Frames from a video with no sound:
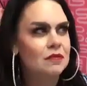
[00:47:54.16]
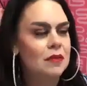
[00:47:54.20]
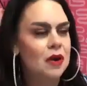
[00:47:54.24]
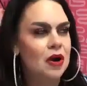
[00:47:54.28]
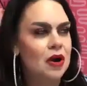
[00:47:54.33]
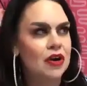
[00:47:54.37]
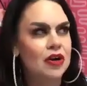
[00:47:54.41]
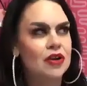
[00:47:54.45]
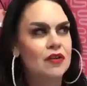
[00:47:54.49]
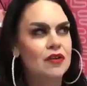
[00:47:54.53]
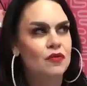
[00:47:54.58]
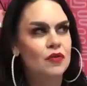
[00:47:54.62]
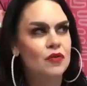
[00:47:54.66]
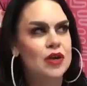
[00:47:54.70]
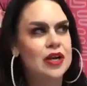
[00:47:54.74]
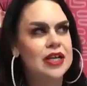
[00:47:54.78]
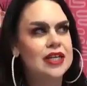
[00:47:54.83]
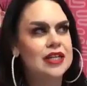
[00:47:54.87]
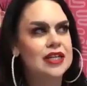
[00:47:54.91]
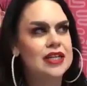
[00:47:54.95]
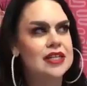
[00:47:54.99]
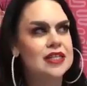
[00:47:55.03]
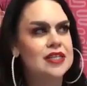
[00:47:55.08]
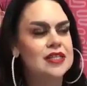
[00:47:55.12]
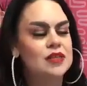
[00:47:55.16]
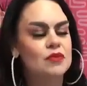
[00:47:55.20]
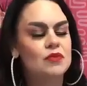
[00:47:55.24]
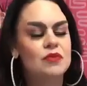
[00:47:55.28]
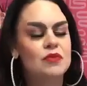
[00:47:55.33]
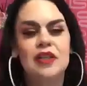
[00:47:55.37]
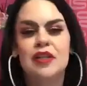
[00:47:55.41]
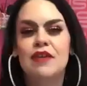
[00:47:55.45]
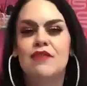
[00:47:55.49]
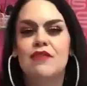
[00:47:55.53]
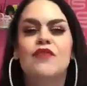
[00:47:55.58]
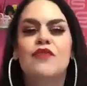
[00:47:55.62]
part of what is
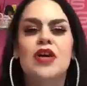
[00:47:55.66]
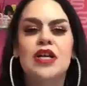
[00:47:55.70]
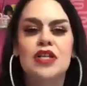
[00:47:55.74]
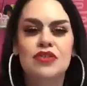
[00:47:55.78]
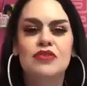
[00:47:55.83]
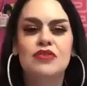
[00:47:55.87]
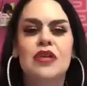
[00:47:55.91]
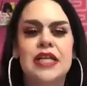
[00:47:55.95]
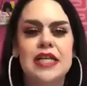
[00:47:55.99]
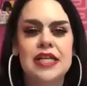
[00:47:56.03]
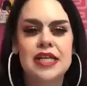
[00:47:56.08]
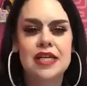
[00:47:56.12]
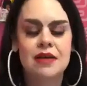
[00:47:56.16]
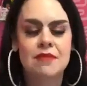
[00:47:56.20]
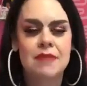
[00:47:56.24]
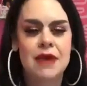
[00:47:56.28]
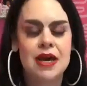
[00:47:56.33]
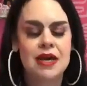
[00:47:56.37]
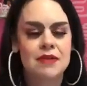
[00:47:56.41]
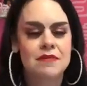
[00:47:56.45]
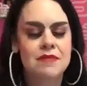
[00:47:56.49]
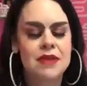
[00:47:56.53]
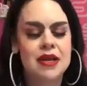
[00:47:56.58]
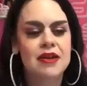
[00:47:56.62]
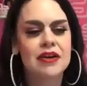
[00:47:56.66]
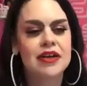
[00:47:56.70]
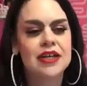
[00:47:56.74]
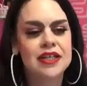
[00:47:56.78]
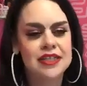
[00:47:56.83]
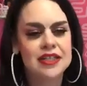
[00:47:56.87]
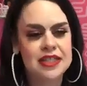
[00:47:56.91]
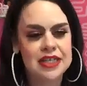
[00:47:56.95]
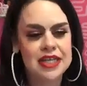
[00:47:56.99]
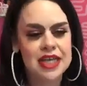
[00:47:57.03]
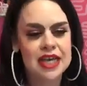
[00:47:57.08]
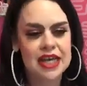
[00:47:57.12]
really frustrating about America
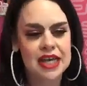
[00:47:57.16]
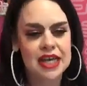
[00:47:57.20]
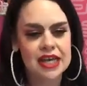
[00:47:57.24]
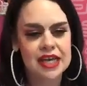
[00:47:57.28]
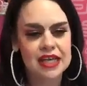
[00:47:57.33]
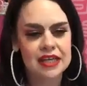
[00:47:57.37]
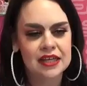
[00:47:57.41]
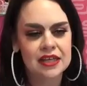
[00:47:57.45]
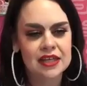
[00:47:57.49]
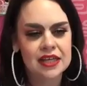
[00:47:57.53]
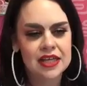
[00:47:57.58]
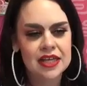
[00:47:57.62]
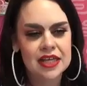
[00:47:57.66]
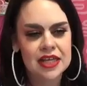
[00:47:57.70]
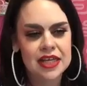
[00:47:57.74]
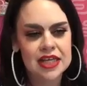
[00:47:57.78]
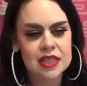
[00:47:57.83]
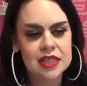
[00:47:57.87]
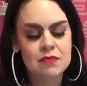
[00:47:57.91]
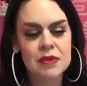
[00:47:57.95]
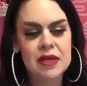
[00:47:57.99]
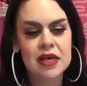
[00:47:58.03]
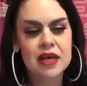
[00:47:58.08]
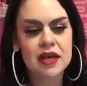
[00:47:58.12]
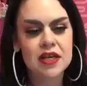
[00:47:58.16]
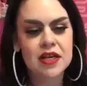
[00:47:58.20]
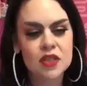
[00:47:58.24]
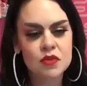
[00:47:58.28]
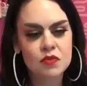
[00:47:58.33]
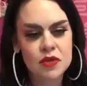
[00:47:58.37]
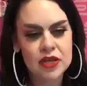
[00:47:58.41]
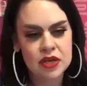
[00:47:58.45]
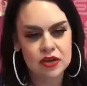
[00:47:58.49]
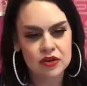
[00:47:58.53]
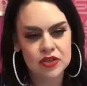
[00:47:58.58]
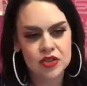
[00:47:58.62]
today is because
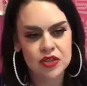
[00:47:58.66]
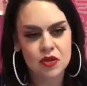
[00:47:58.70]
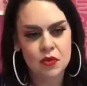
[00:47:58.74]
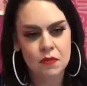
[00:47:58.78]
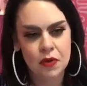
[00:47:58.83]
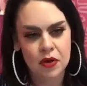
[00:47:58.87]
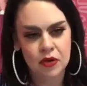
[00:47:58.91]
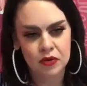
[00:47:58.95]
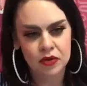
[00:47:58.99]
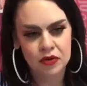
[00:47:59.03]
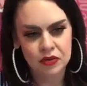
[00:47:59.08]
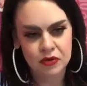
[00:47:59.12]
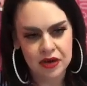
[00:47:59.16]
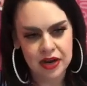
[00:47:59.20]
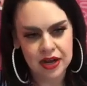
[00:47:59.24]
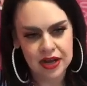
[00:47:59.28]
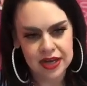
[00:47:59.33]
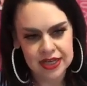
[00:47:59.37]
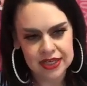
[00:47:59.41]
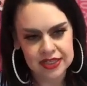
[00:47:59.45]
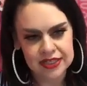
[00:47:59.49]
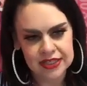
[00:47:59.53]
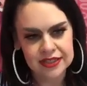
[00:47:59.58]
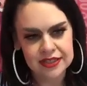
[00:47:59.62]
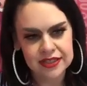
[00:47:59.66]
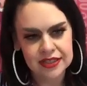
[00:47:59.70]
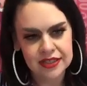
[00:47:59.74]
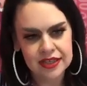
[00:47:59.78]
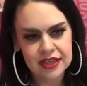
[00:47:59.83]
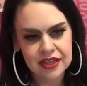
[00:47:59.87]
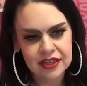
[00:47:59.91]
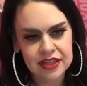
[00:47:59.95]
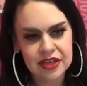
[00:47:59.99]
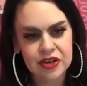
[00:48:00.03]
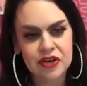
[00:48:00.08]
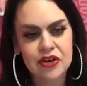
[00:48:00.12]
we are so polarized,
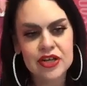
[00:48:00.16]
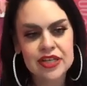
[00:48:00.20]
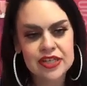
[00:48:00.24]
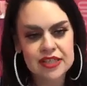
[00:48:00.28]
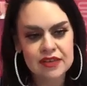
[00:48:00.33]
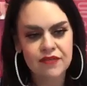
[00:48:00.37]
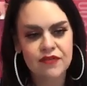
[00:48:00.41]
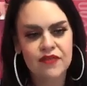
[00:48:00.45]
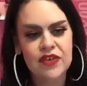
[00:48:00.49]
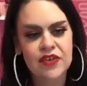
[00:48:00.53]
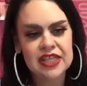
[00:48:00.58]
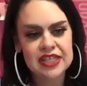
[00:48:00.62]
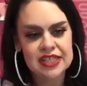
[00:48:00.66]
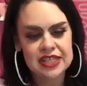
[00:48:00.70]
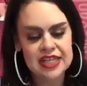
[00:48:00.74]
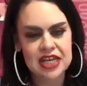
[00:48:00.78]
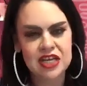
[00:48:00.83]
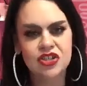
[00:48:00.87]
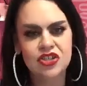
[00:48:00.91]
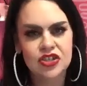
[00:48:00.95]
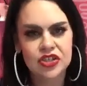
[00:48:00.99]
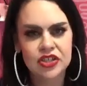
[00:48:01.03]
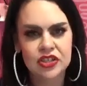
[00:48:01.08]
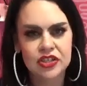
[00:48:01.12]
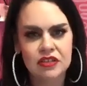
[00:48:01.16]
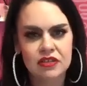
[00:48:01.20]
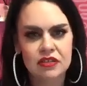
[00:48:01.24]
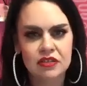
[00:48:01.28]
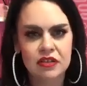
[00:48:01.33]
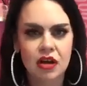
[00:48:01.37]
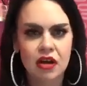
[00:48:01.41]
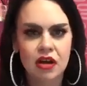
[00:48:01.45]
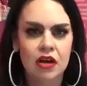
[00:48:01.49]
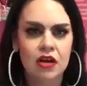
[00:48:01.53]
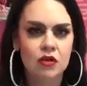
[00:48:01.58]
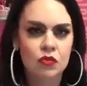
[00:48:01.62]
there is a
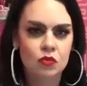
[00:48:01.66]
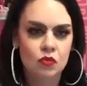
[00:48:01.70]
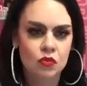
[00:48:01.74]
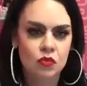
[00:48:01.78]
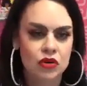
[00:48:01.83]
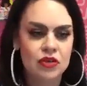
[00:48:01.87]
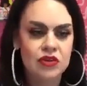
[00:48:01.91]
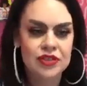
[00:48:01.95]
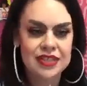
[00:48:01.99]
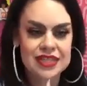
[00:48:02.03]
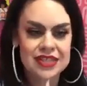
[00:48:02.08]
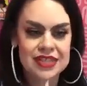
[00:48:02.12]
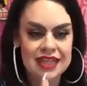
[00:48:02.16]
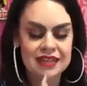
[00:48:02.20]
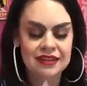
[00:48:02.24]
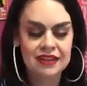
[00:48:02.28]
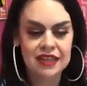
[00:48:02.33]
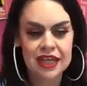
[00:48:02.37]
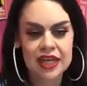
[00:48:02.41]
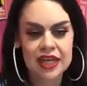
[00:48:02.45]
fixation on words and